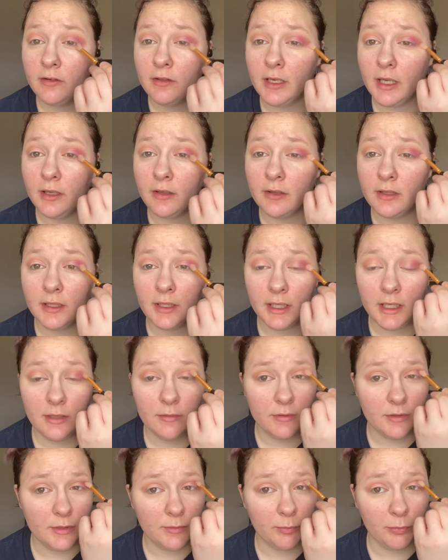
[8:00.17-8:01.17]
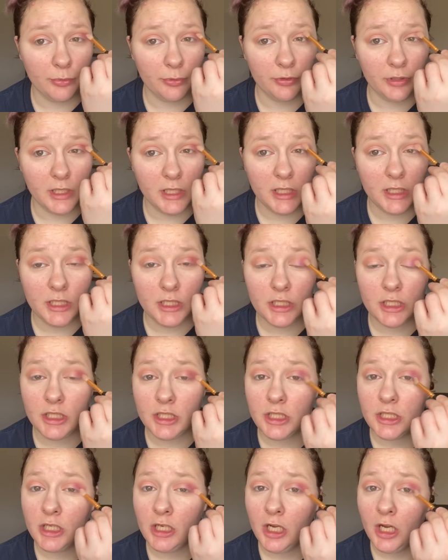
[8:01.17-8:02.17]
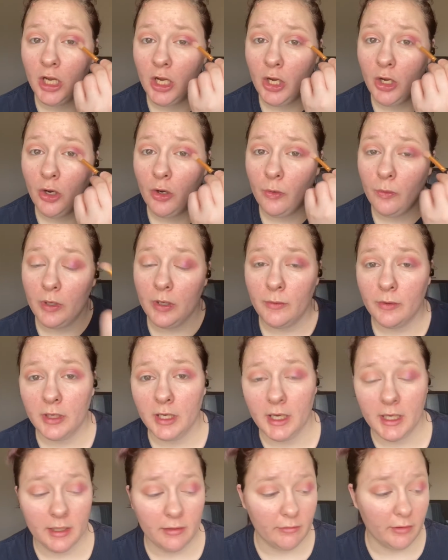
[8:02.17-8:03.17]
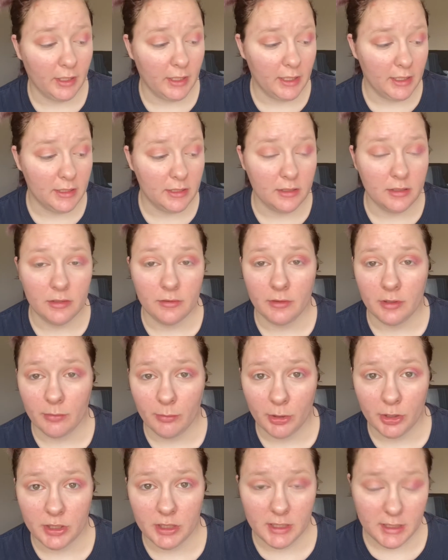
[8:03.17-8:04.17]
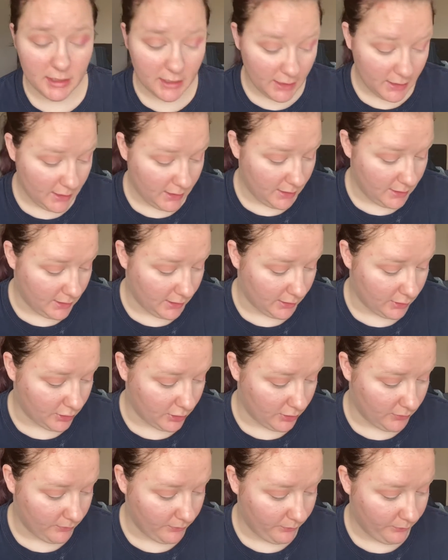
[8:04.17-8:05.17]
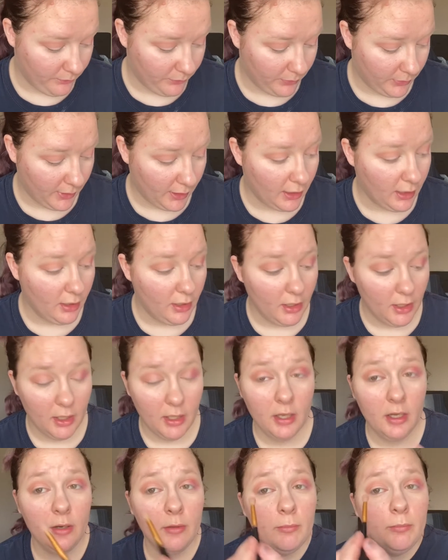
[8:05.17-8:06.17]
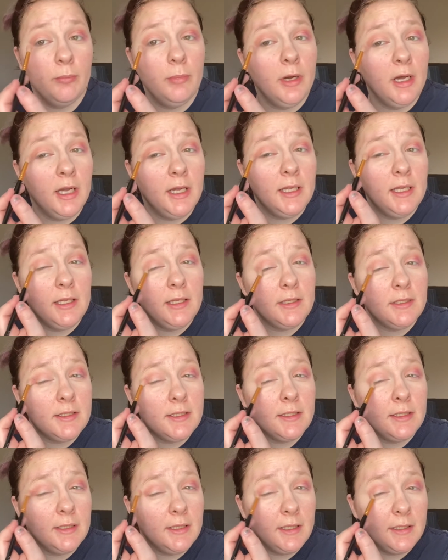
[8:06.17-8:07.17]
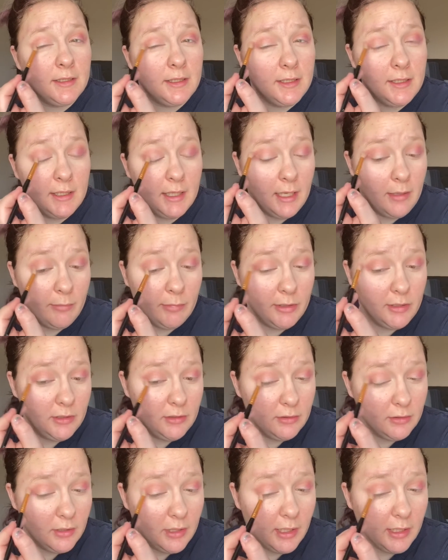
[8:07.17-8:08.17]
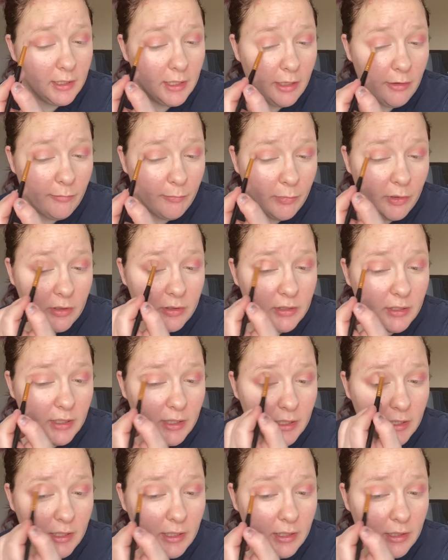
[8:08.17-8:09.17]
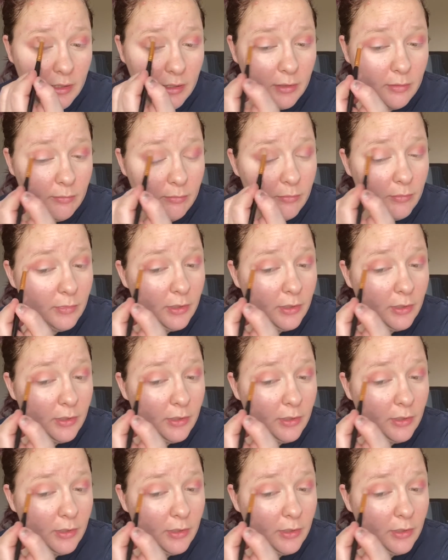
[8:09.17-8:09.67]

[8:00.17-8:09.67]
out that he was breached, we were getting ready to do an emergency C-section. But that didn't happen. I gave birth to him